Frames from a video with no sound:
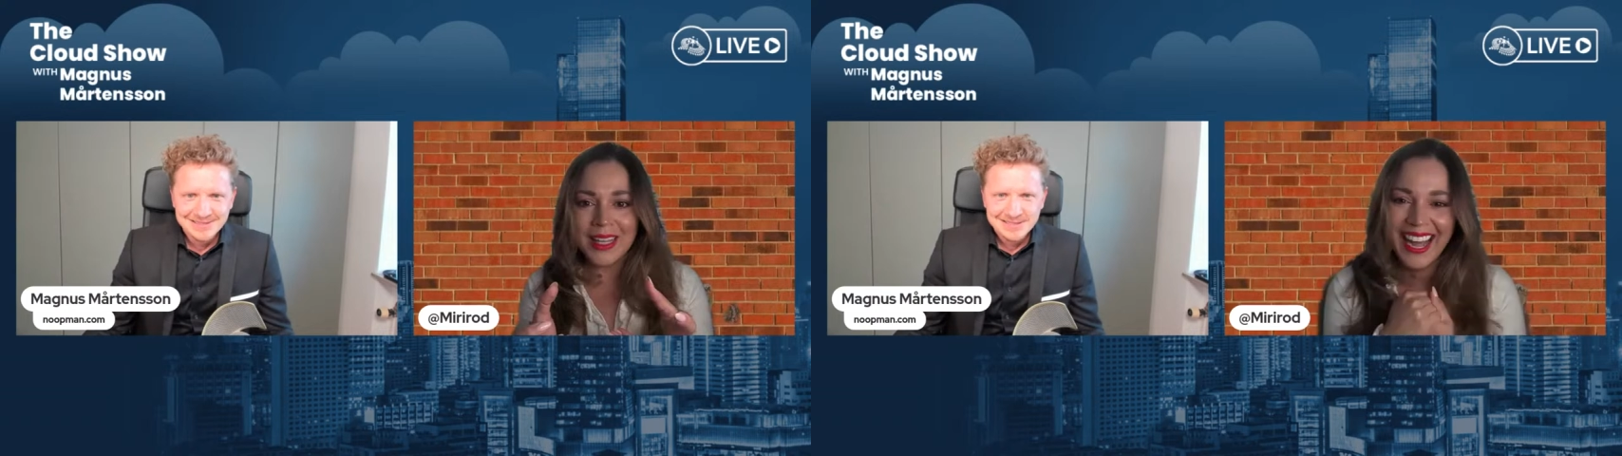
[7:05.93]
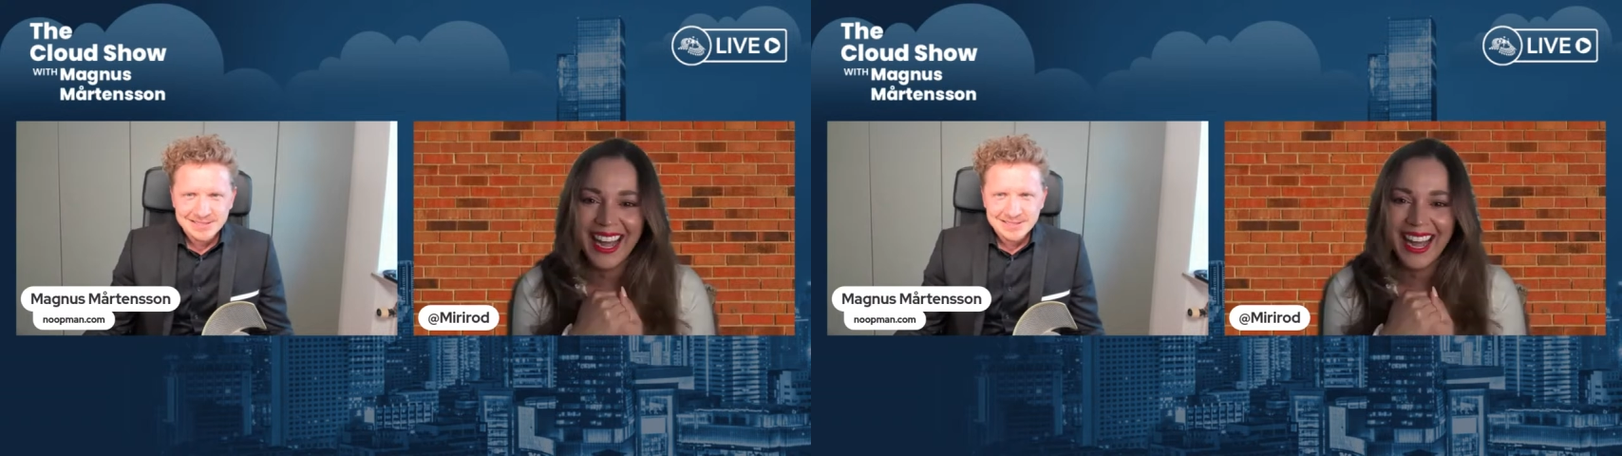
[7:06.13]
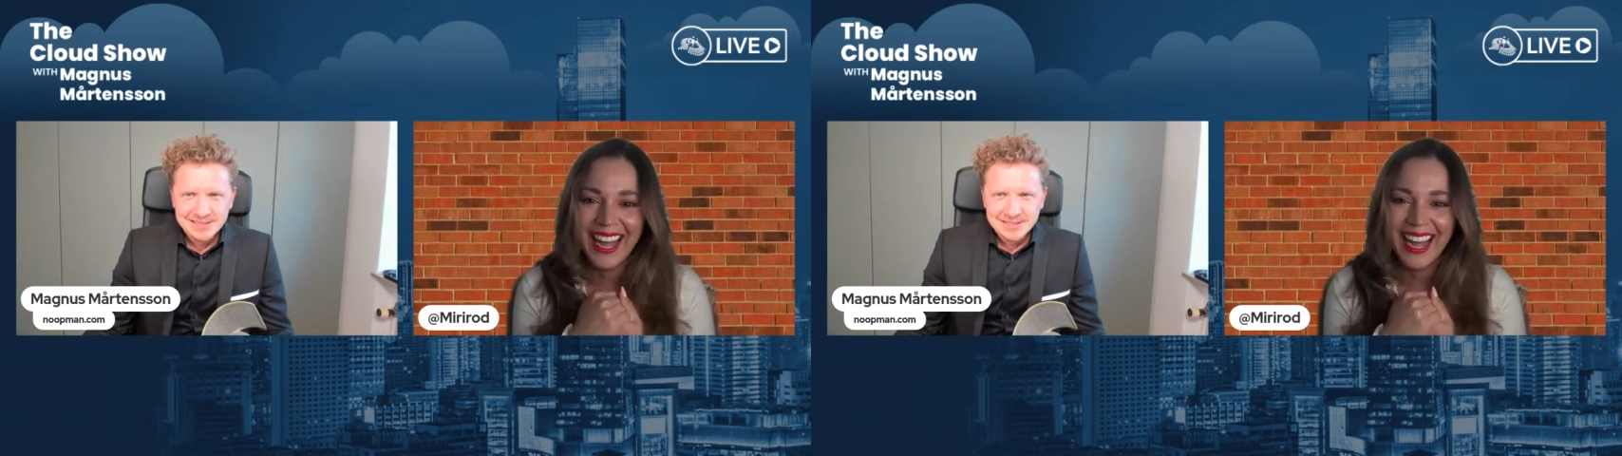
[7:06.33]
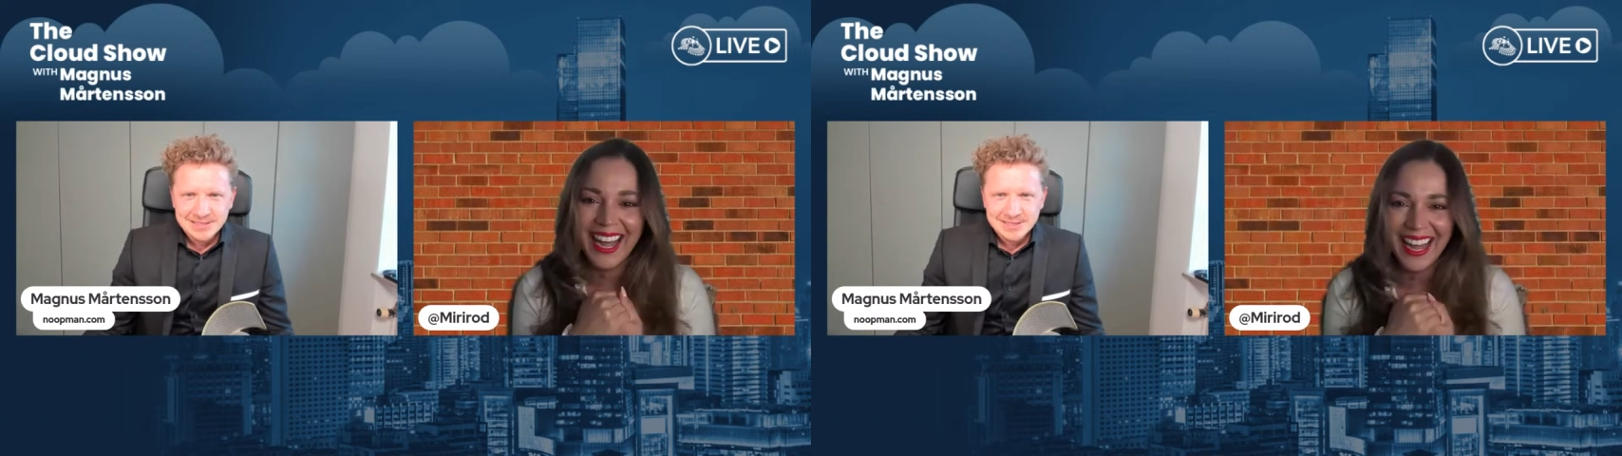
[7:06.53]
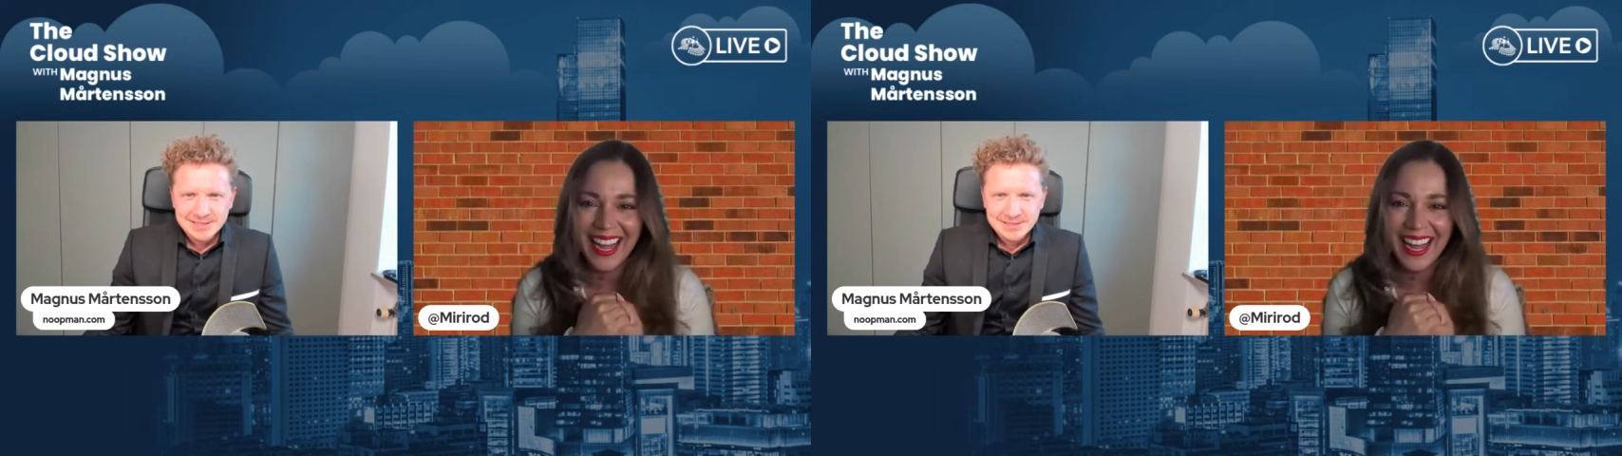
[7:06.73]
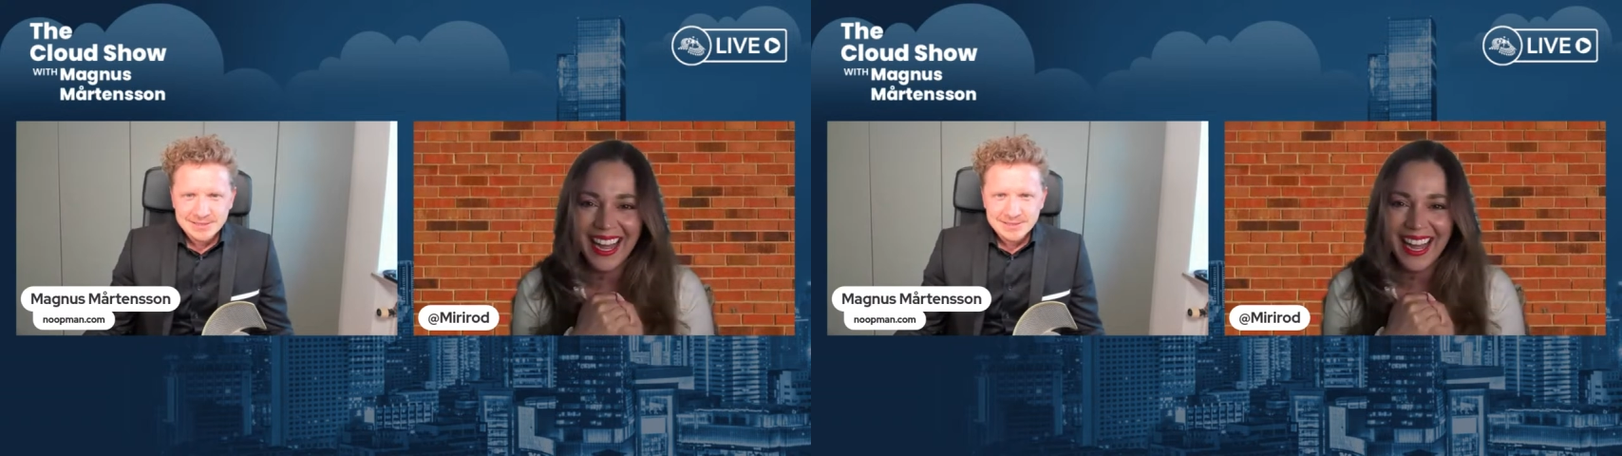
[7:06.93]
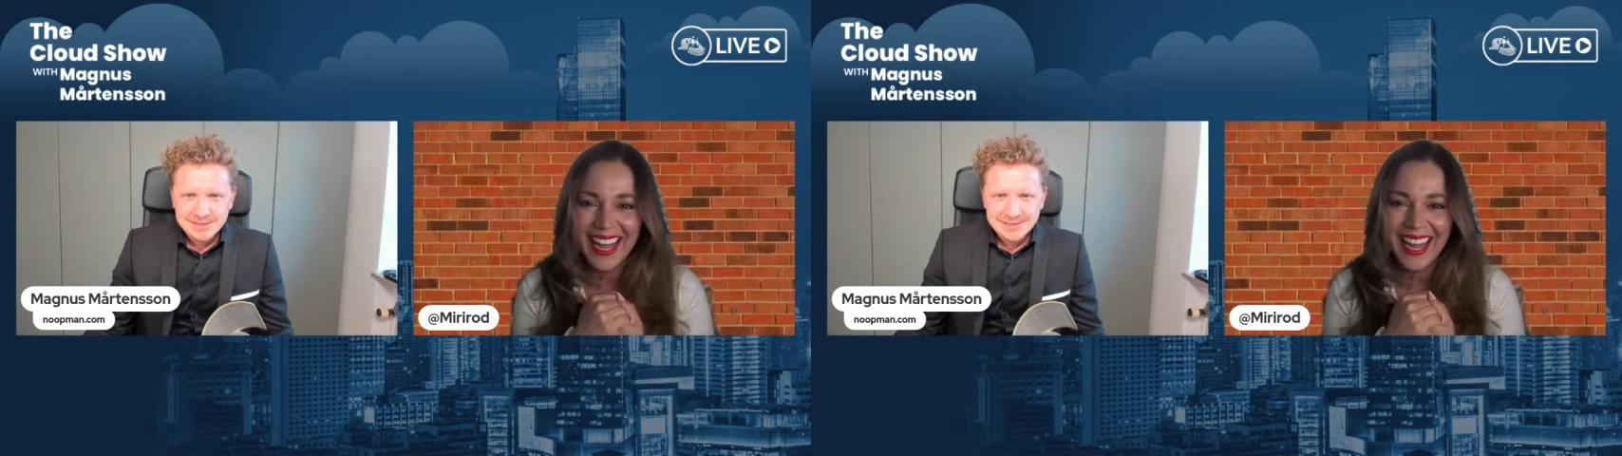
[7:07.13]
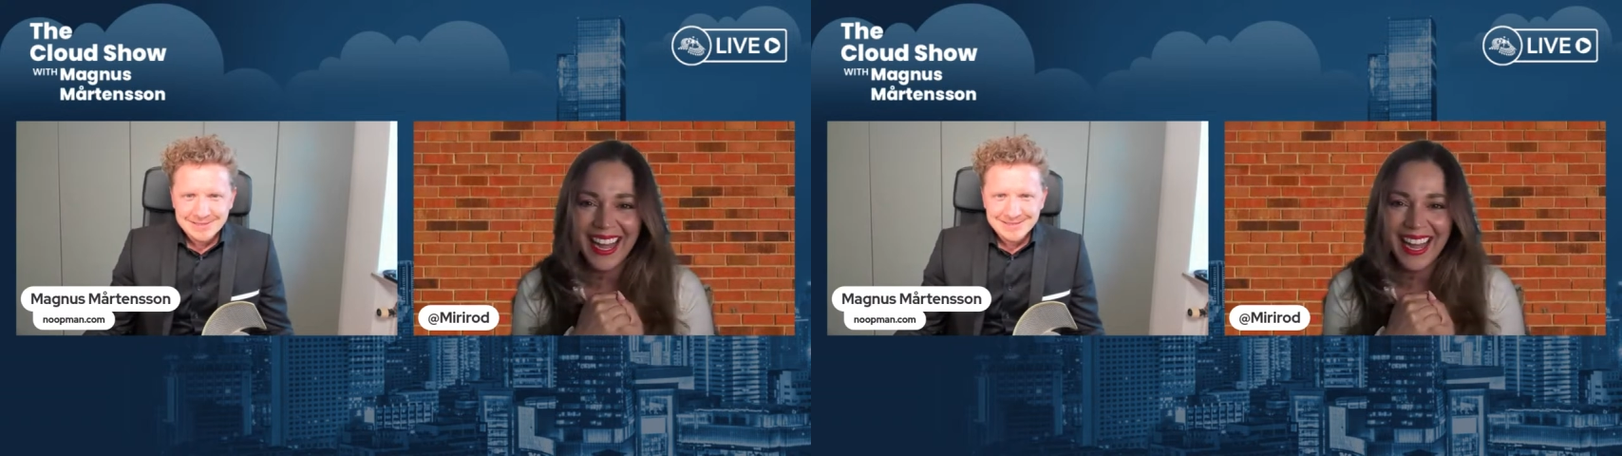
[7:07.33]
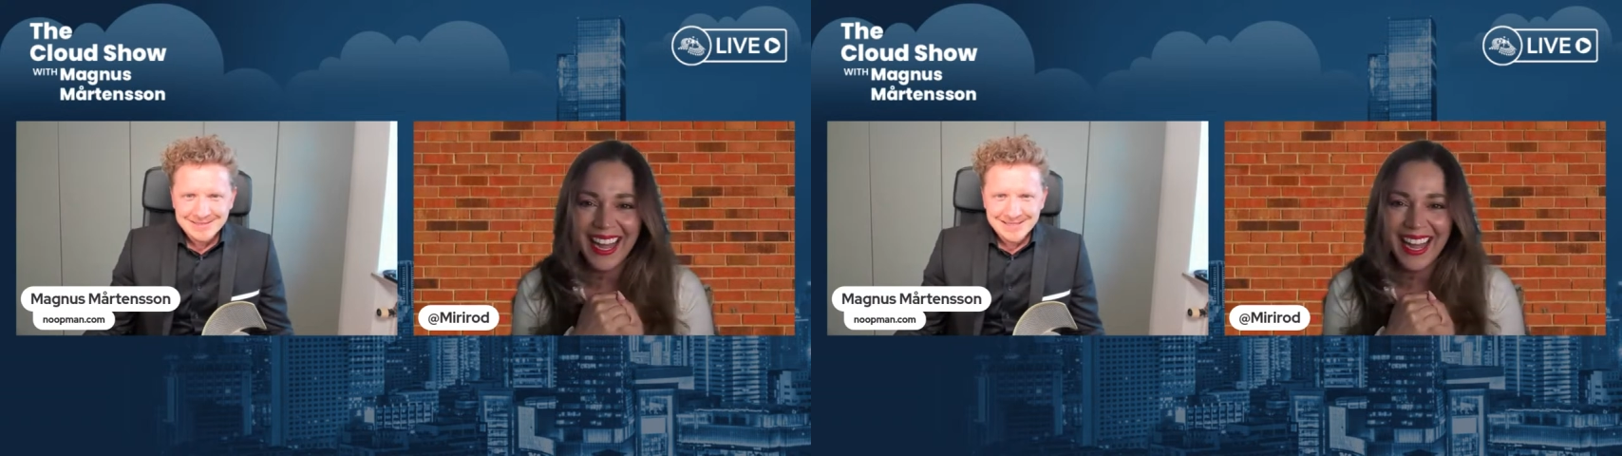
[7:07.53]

[no speech]